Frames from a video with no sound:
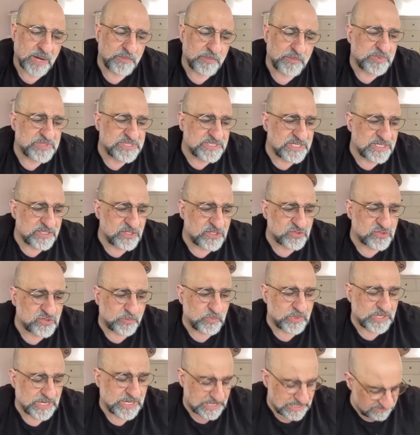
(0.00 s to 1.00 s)
remember seeing
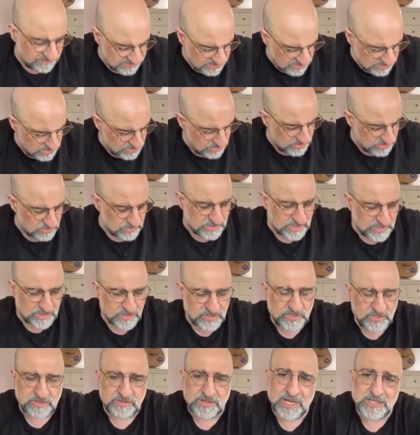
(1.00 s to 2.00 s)
Trump when I lived in New York in
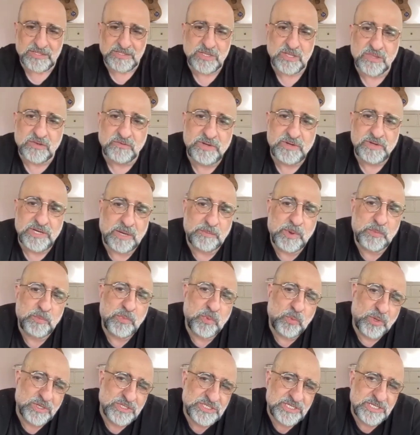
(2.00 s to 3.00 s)
2003. I
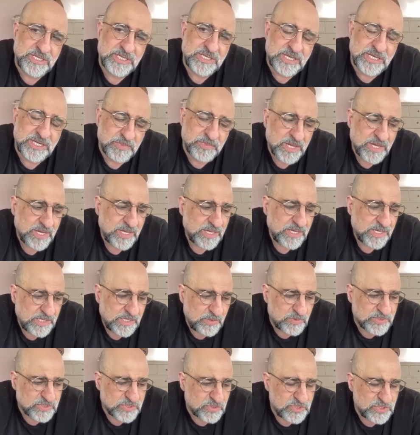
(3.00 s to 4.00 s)
remember watching him.
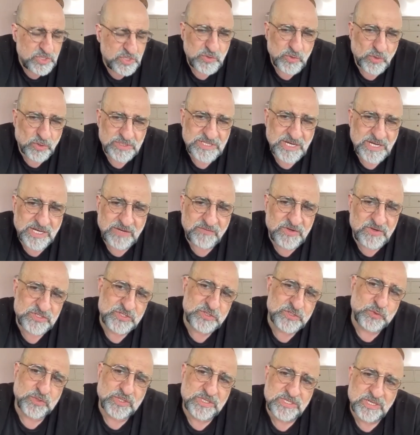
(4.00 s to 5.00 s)
He was on New York
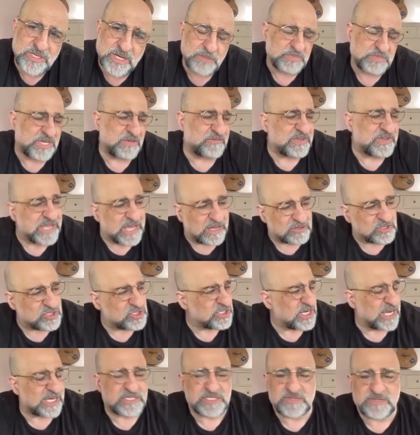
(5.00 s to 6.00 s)
television all the time, giving out
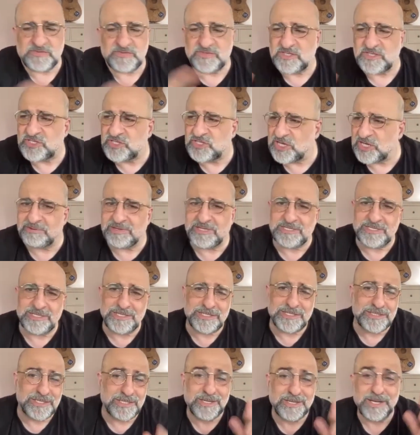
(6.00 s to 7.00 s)
checks to
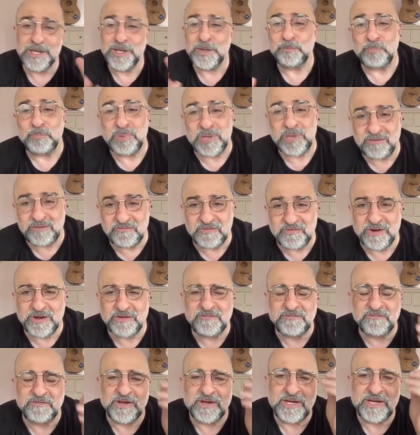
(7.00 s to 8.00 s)
charities and being very
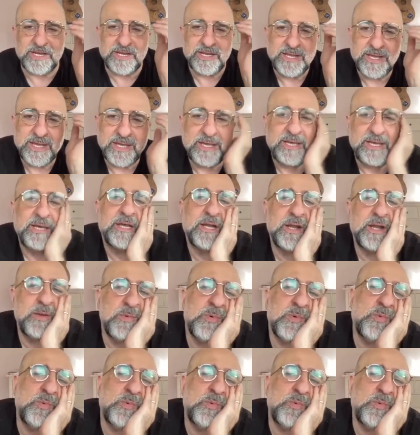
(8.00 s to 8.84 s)
funny. I remember